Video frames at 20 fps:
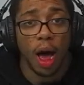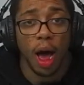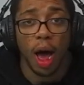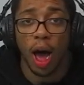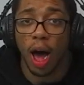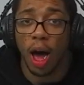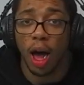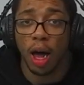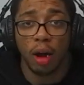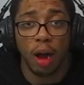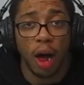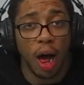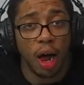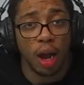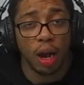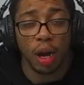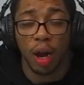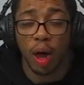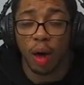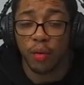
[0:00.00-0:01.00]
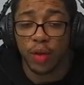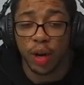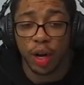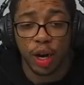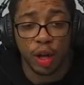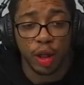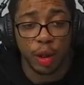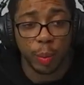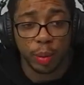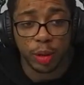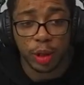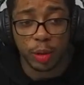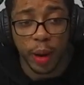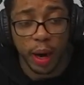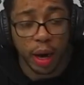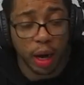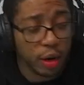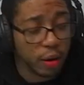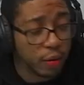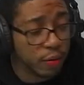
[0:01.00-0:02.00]
I'll I'll love to hear the
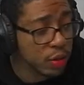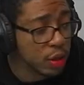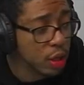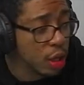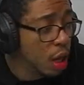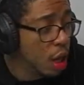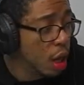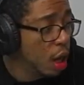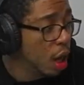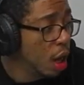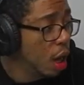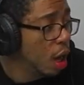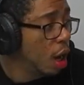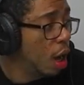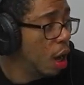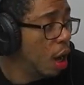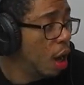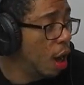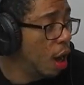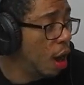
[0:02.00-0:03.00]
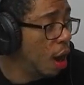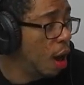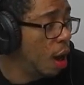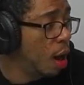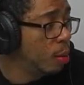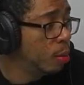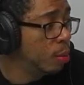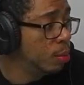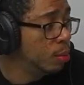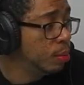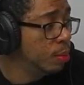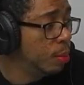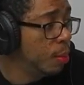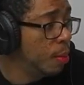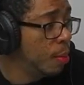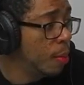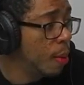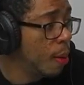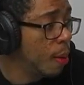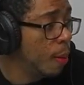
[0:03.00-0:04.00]
perspectives. Um,
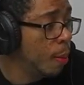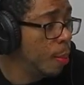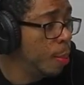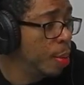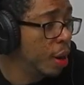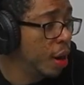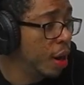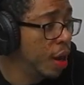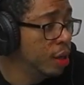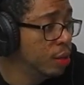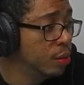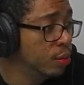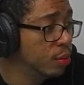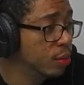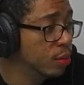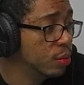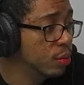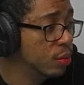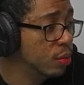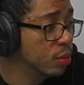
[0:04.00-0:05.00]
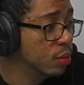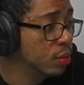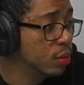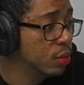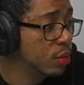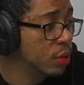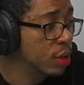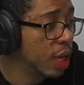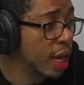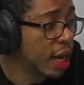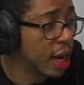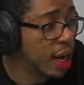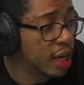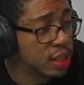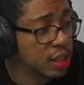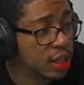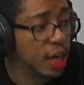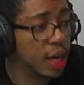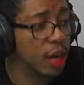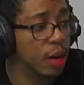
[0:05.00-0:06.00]
but like I
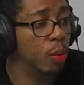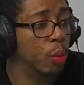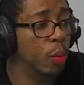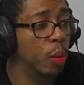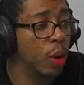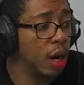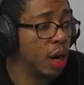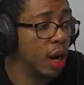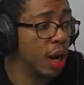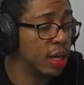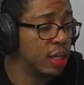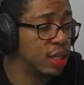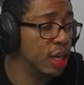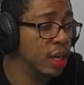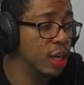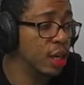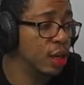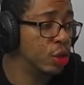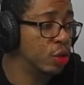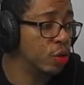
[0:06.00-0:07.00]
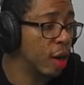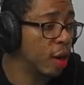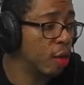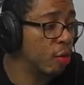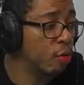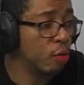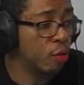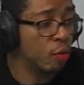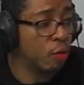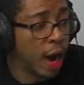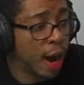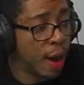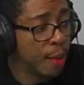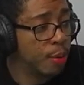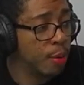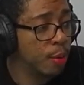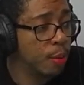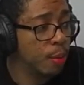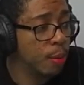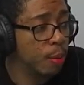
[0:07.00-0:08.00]
said, would I like to hear Drake rap
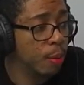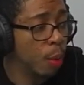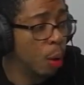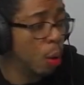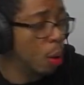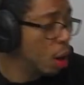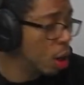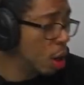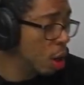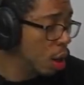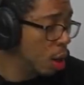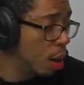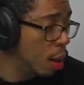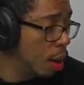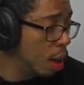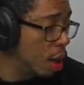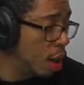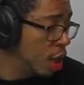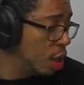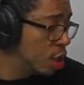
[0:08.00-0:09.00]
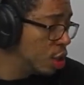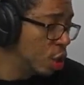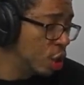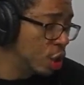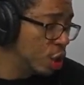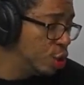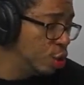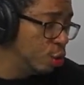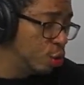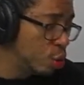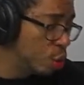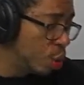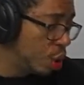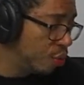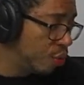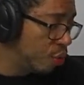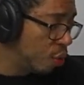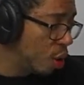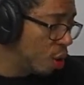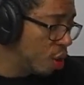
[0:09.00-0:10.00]
more? It's only
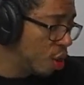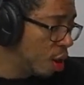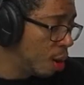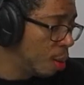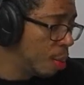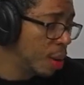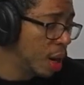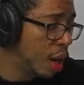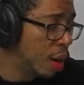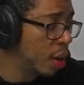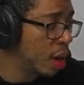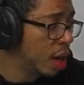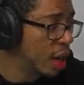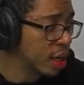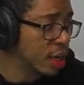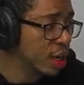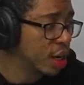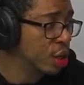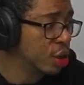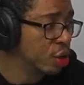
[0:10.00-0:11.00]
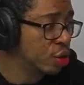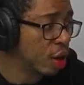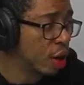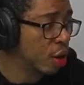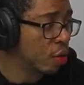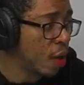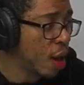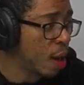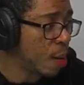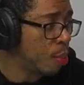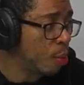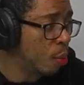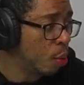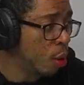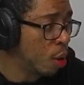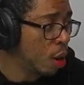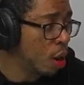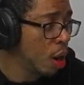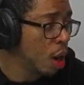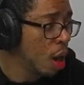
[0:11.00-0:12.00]
224 though, but I would like to hear Drake rap
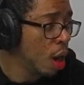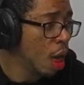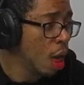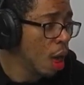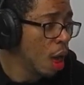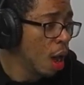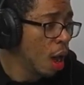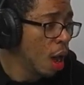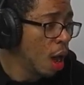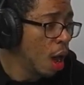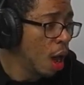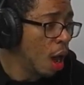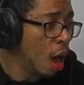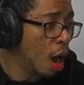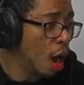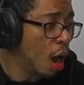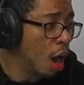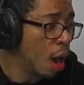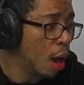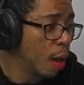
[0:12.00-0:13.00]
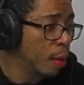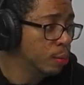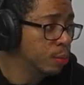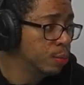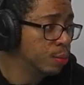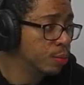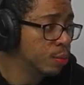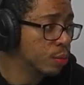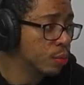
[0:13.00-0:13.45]
more. Um,